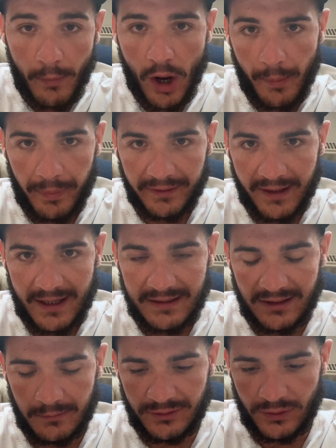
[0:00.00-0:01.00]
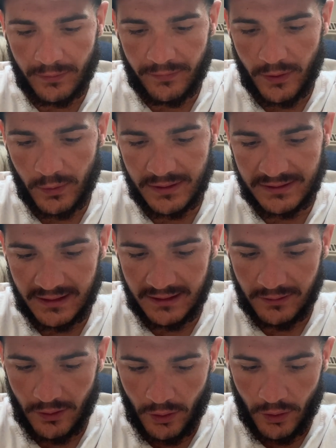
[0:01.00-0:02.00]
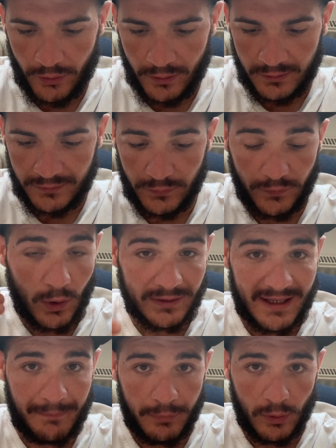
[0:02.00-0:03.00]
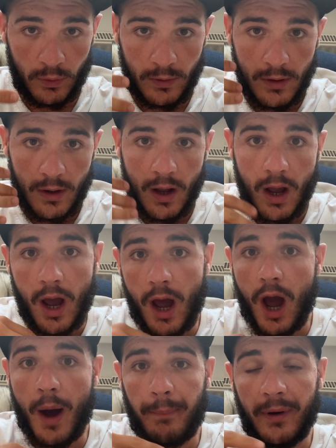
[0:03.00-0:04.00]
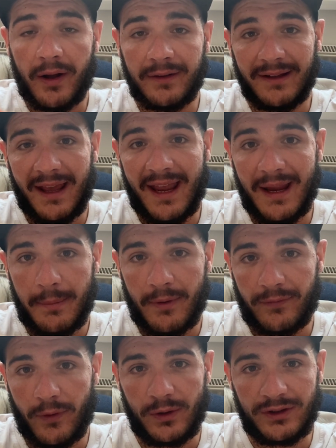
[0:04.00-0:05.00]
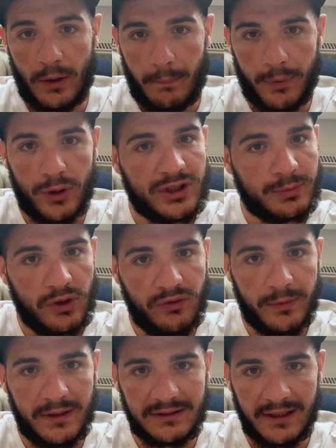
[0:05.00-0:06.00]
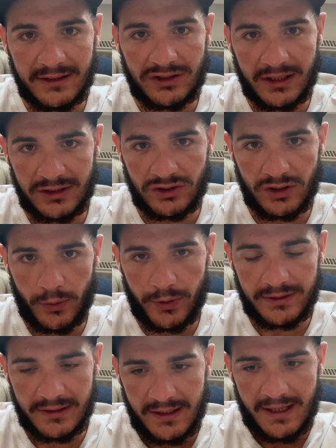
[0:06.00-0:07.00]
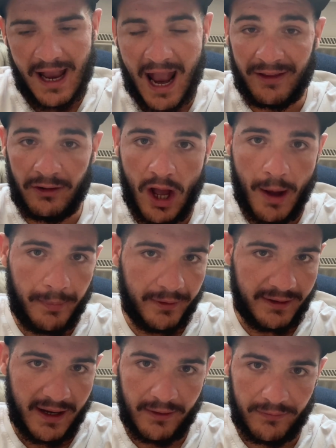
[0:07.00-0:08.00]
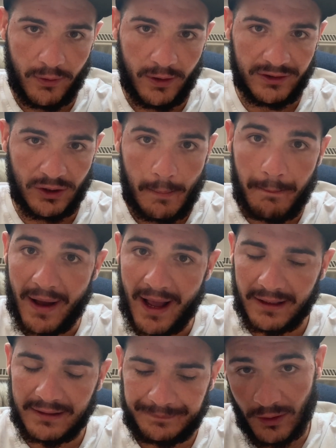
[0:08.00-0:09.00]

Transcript: my upper days, I'm sort of focusing on, for example, upper day, but focusing on push movements like chest and shoulders, and an upper day focusing on back.